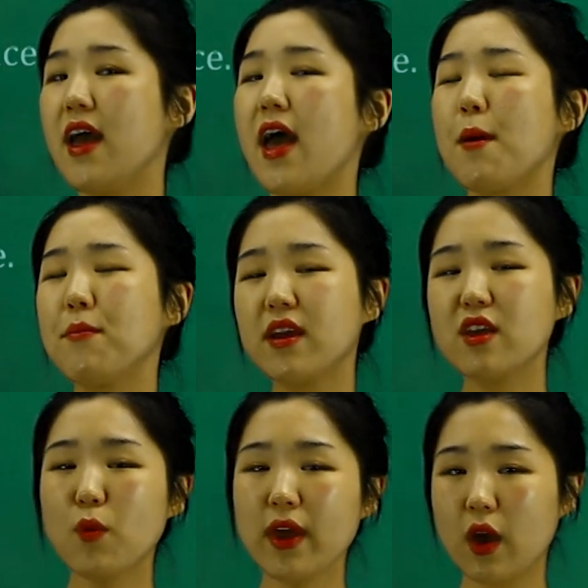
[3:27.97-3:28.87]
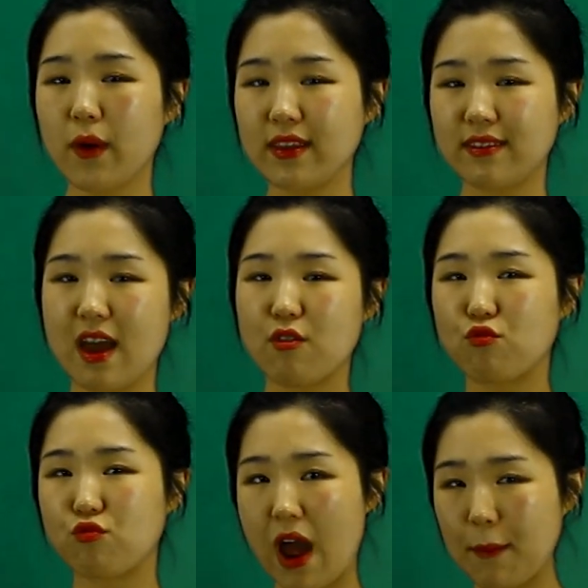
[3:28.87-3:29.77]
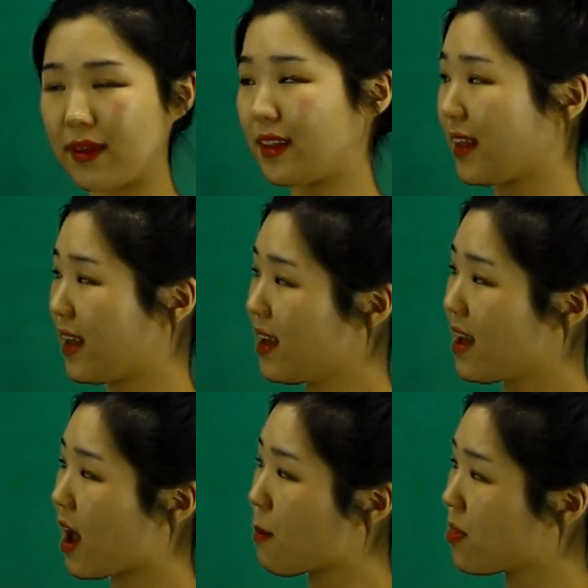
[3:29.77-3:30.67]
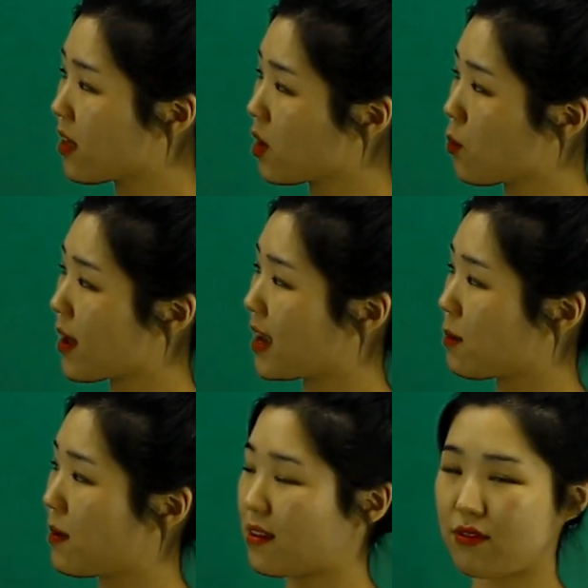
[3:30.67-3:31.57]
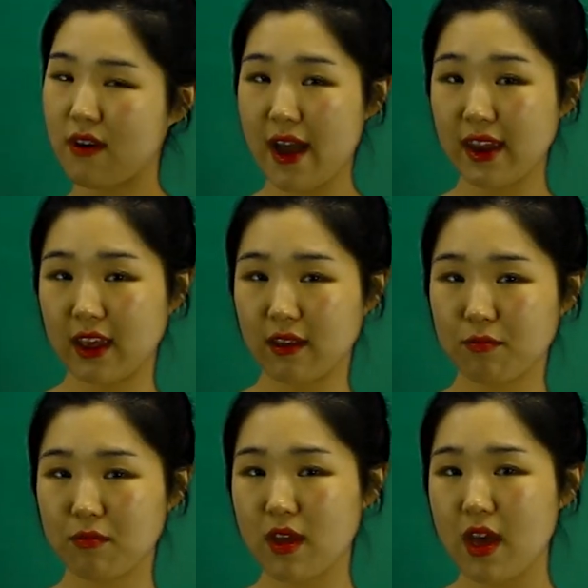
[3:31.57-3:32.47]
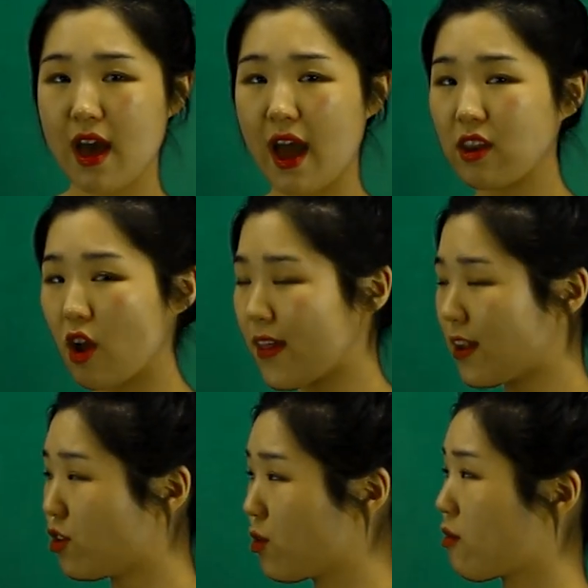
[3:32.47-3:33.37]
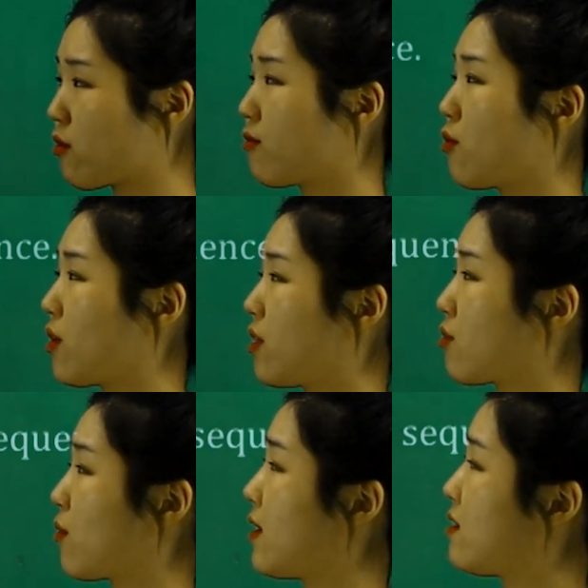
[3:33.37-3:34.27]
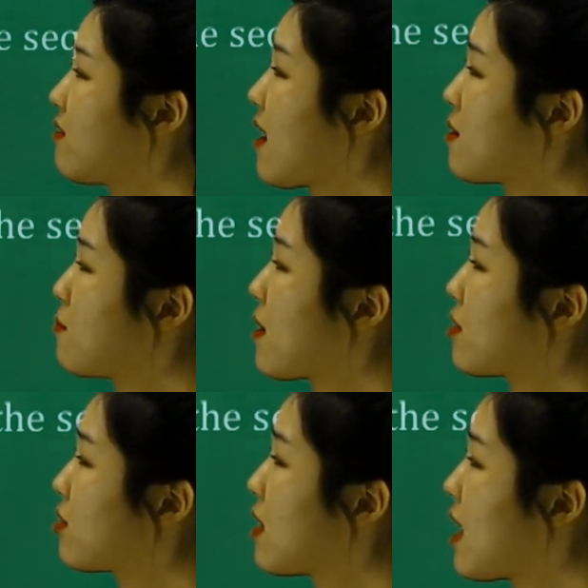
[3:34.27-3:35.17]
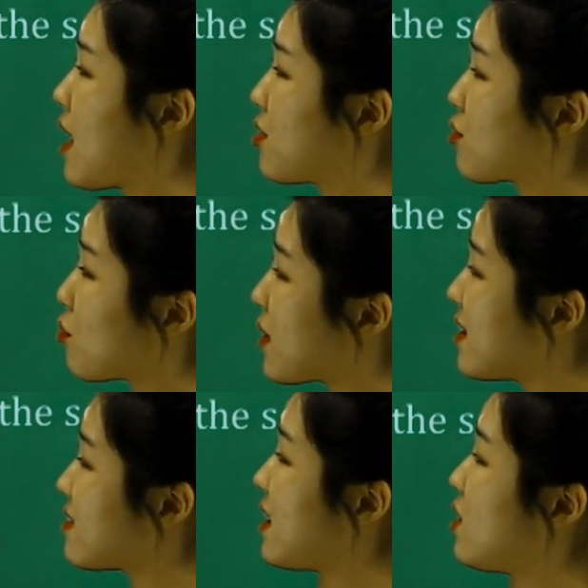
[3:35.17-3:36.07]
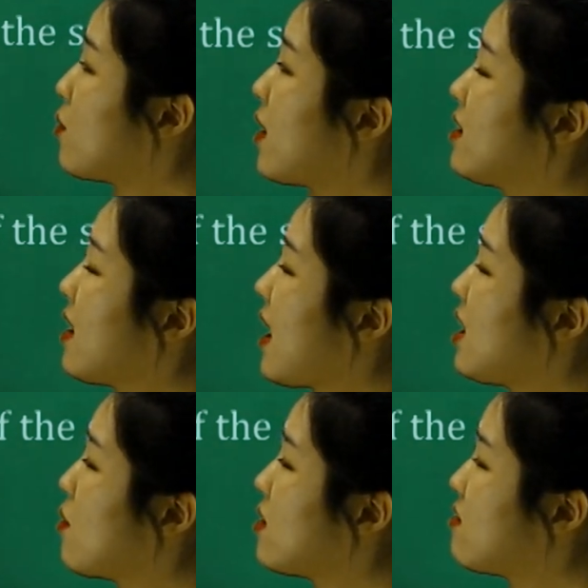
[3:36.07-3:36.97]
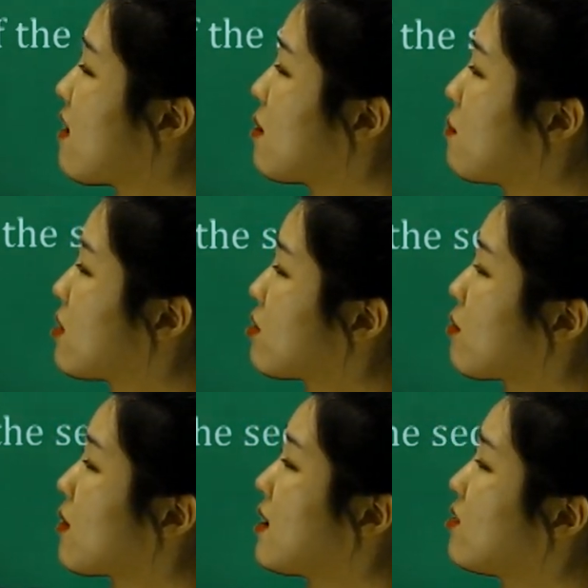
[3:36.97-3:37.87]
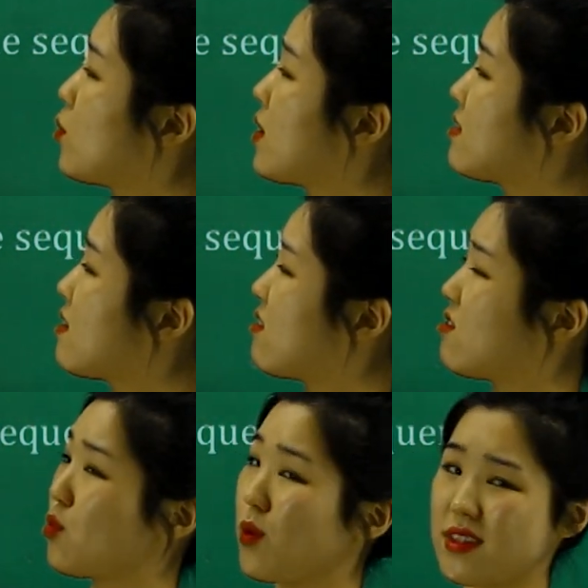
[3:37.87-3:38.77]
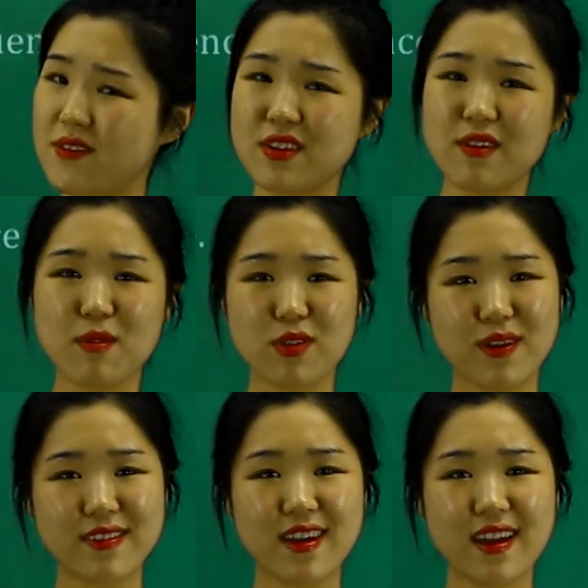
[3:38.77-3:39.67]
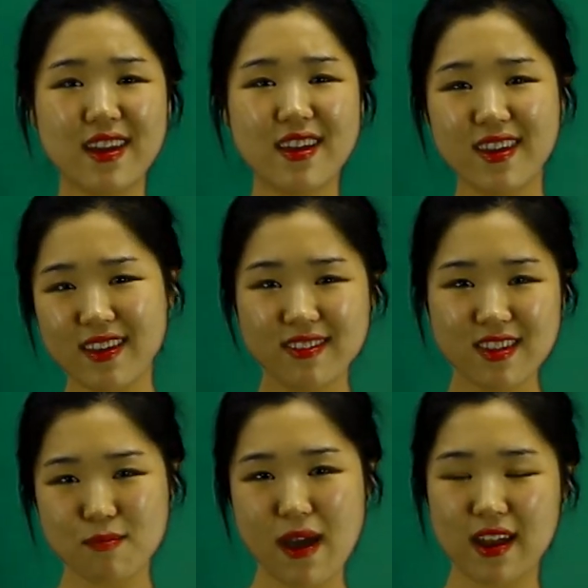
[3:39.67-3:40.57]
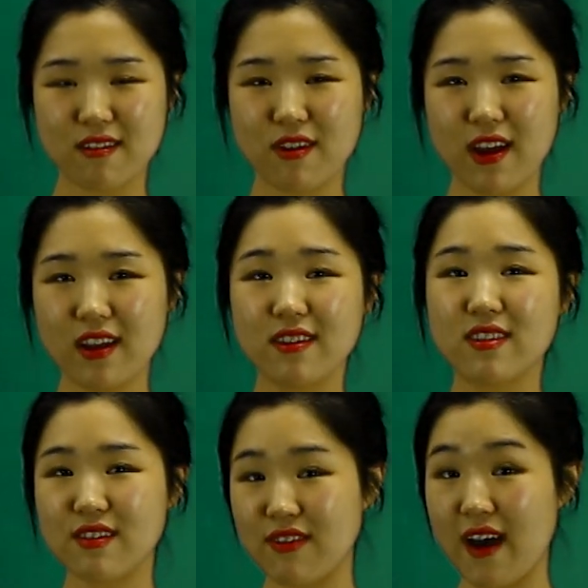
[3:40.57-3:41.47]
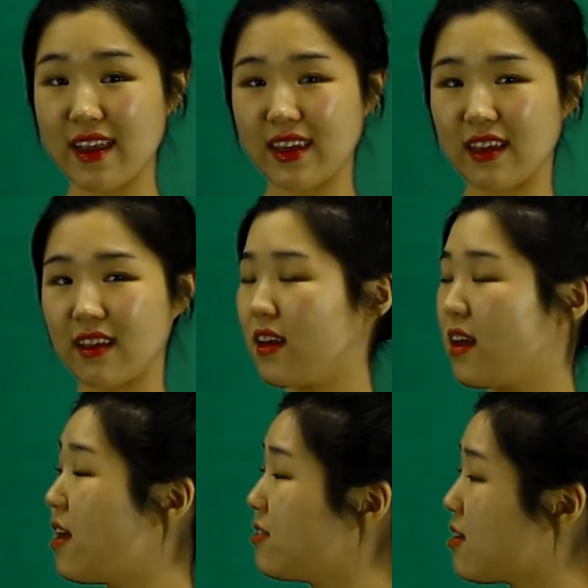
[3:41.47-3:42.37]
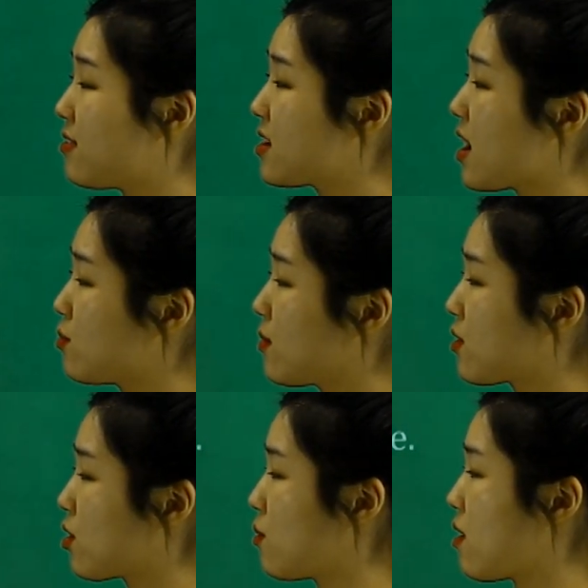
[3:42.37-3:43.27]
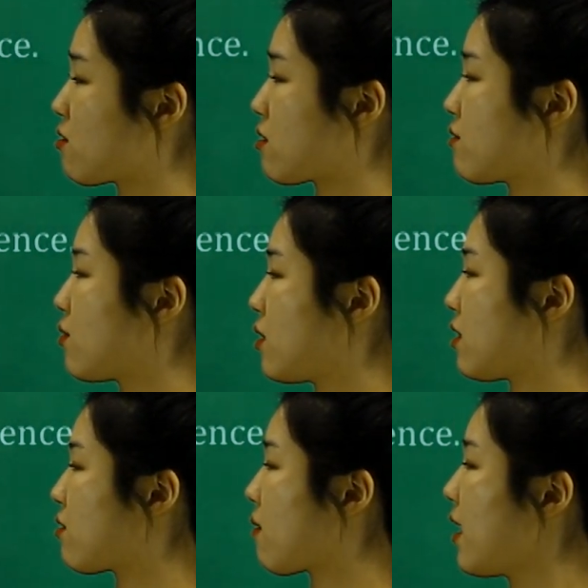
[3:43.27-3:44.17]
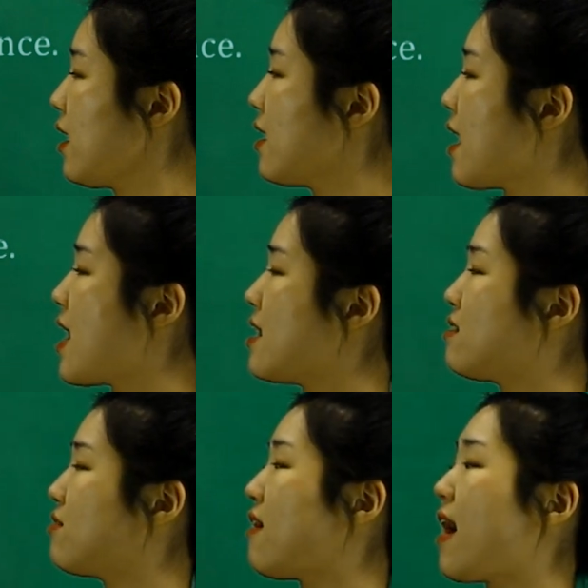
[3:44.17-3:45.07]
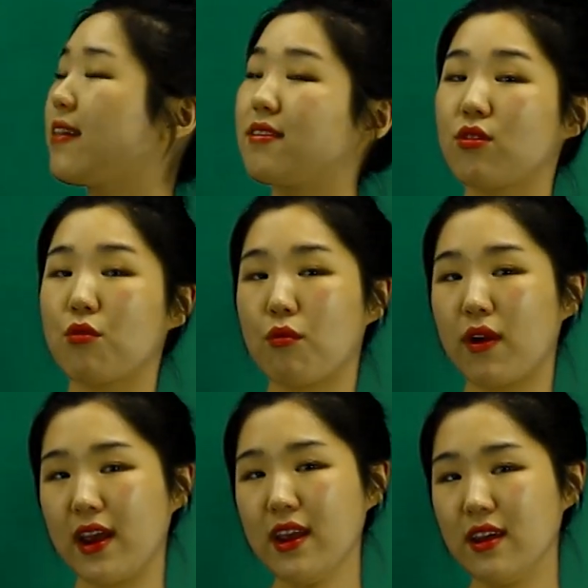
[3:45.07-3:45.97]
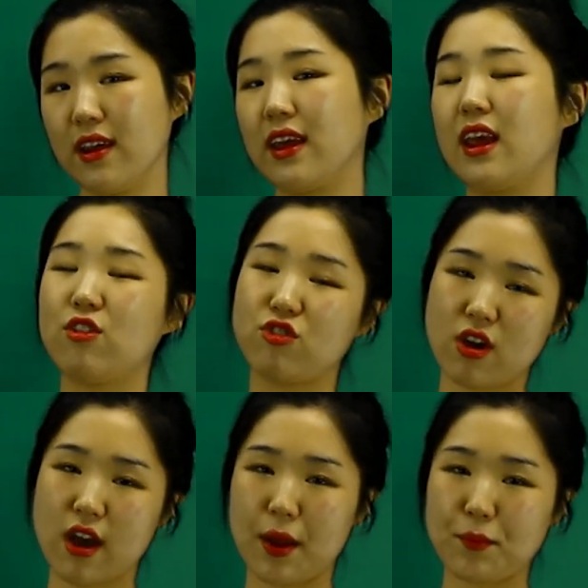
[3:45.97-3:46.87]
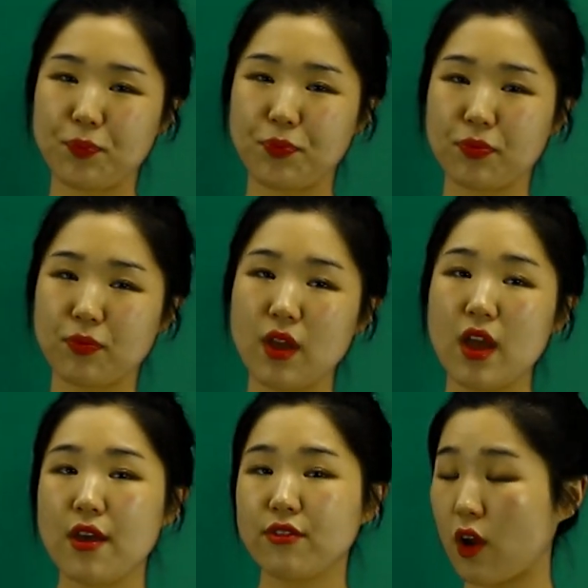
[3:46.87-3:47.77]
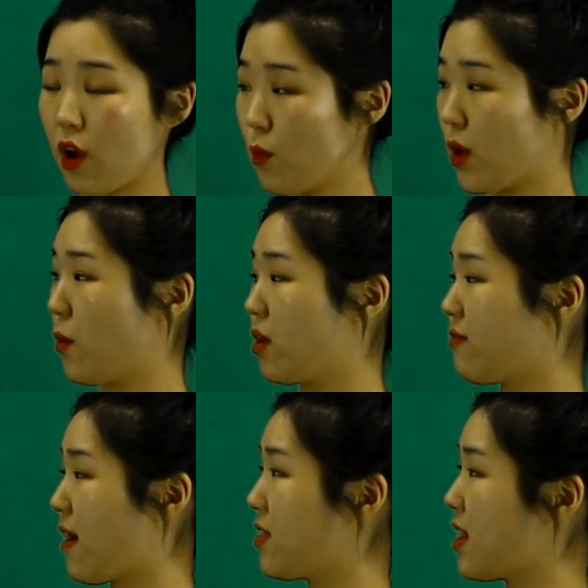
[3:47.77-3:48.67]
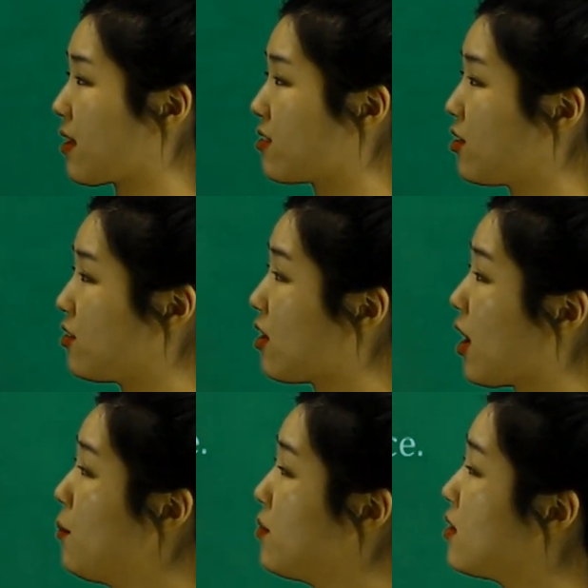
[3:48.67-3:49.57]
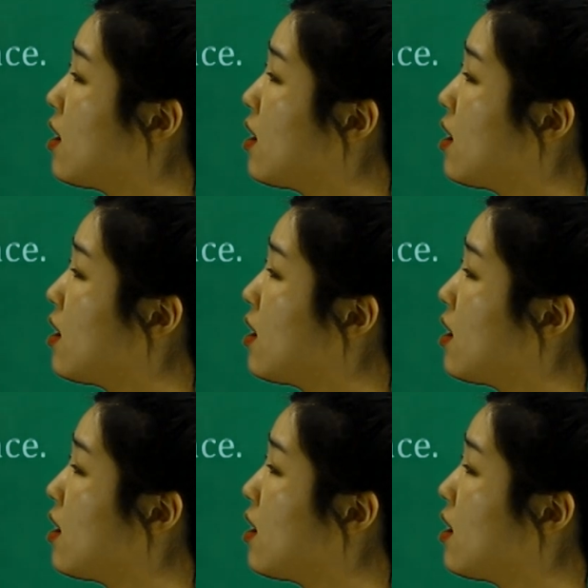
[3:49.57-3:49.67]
and because we're going down rapidly, I'm thinking we're going to be dividing. I know that 243 divided by uh, 3 is 81. 81 divided by 3 is 27. 27 divided by 3 is 9. You can see the pattern, right? It's dividing. So it starts with 243 and it divides 3 each time. So when I want to find the next two terms,